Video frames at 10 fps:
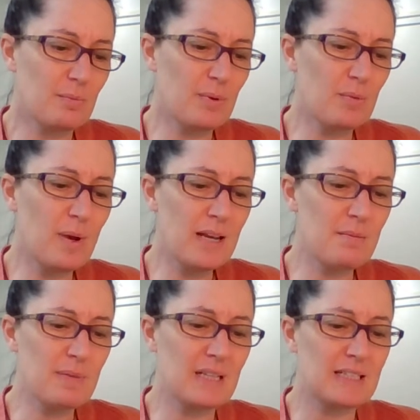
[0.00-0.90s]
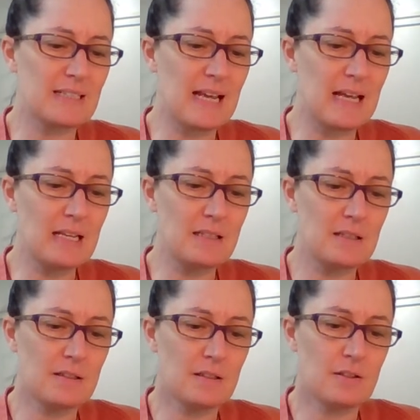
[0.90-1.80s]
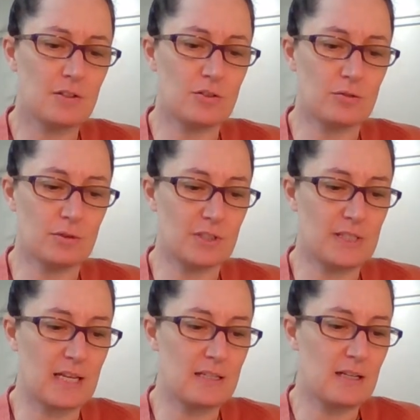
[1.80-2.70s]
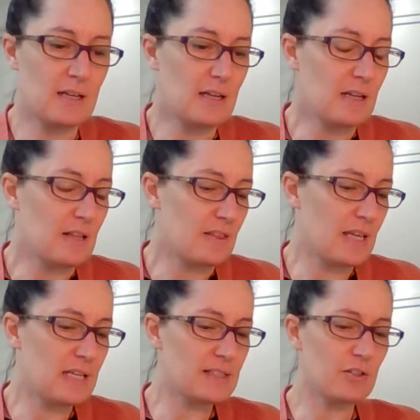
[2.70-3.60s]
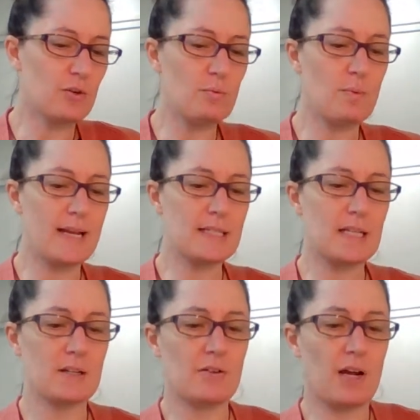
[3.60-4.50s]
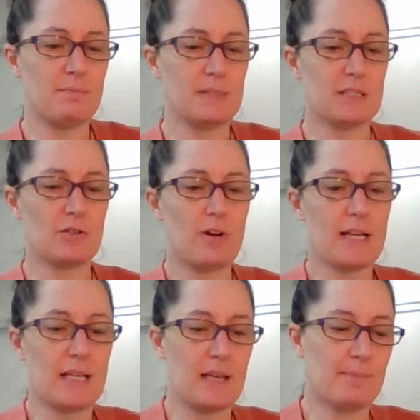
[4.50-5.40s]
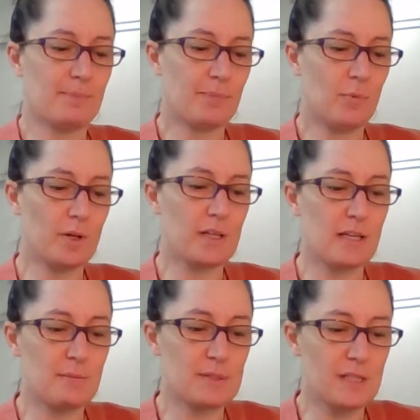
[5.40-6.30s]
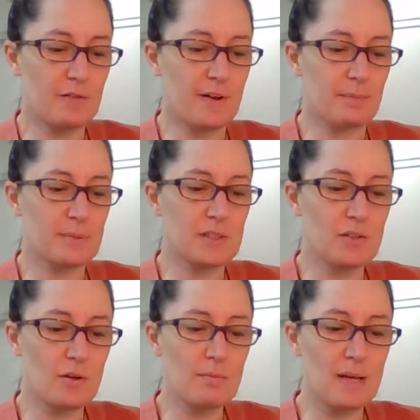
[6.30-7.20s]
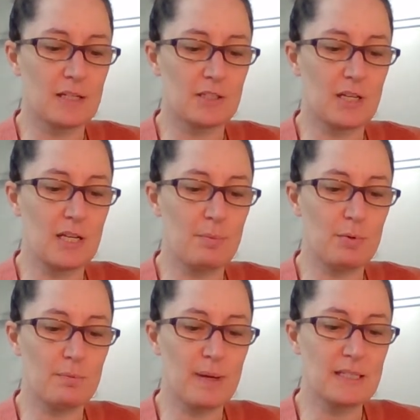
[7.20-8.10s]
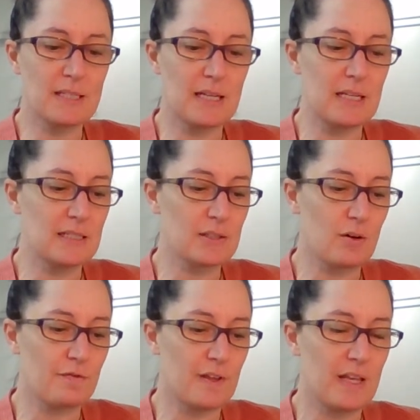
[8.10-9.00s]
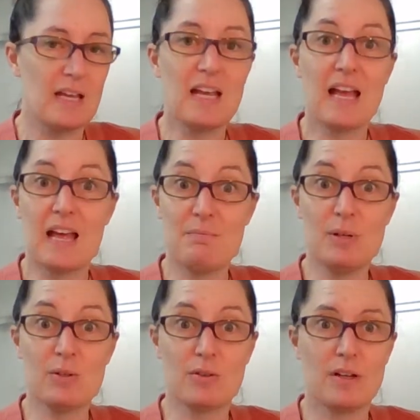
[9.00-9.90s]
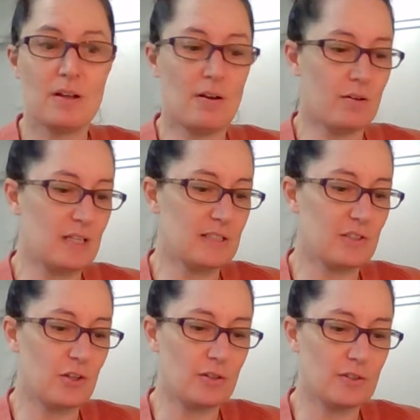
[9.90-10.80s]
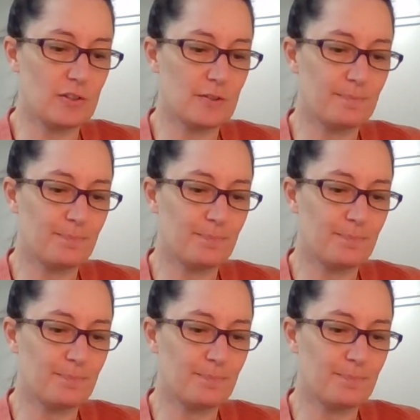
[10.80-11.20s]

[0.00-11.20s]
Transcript: But wait a minute, Dad, George said. There's no waiting, cried Mr. Kranky, working himself up so much that he put butter in his coffee and milk on his toast.